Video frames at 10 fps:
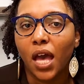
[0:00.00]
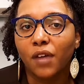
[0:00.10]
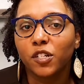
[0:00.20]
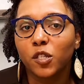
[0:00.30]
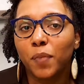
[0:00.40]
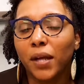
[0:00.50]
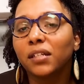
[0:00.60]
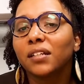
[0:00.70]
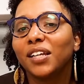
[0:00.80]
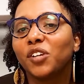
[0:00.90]
A
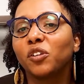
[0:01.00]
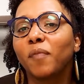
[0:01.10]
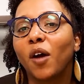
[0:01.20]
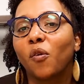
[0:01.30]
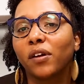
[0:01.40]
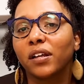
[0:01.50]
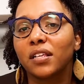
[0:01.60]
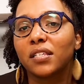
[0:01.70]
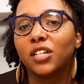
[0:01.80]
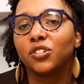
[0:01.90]
respected leader in my
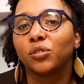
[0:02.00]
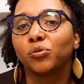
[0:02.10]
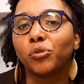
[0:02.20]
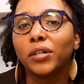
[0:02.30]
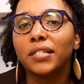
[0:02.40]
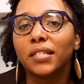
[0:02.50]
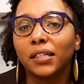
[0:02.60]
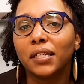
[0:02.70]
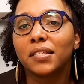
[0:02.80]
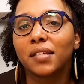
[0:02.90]
organization
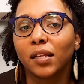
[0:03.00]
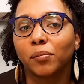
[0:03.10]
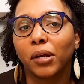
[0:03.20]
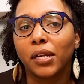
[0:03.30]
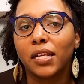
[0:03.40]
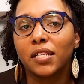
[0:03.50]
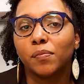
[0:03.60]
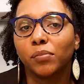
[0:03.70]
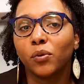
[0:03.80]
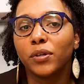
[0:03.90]
recently celebrated his
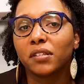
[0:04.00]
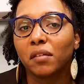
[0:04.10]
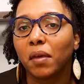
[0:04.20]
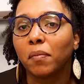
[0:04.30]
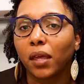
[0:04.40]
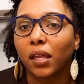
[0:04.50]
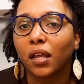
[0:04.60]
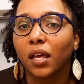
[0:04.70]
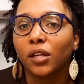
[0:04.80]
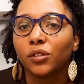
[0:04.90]
employees' commitment
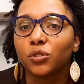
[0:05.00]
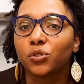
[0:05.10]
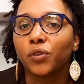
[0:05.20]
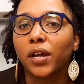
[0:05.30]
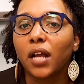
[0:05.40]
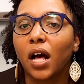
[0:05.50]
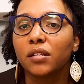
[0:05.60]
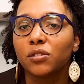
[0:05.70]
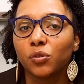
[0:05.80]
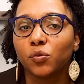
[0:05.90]
to tread
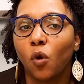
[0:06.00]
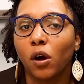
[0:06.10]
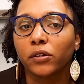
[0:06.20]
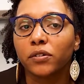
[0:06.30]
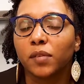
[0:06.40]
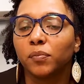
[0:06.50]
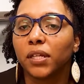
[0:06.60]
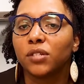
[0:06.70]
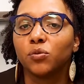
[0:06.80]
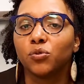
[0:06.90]
uncertain waters and
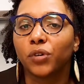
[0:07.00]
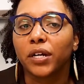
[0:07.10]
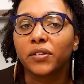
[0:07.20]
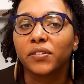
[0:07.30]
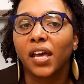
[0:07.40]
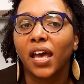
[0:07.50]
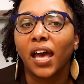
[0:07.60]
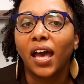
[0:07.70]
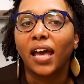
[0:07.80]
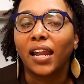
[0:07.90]
blaze new trails.
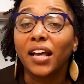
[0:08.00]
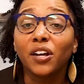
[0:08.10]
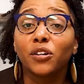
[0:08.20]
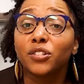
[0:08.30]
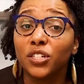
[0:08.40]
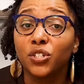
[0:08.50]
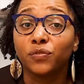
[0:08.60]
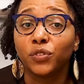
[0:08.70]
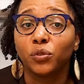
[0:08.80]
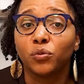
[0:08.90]
And I encourage each
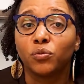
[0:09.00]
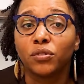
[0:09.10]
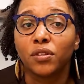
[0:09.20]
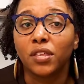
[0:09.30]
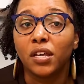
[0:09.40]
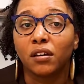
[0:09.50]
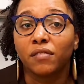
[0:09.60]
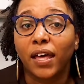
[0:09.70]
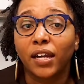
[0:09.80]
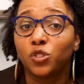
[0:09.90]
of you to think
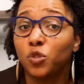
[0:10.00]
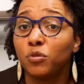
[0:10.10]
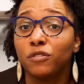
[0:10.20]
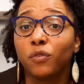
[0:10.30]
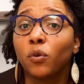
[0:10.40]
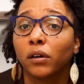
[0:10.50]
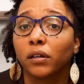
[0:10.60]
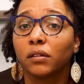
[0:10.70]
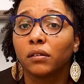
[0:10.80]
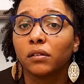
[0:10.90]
of that as you move forward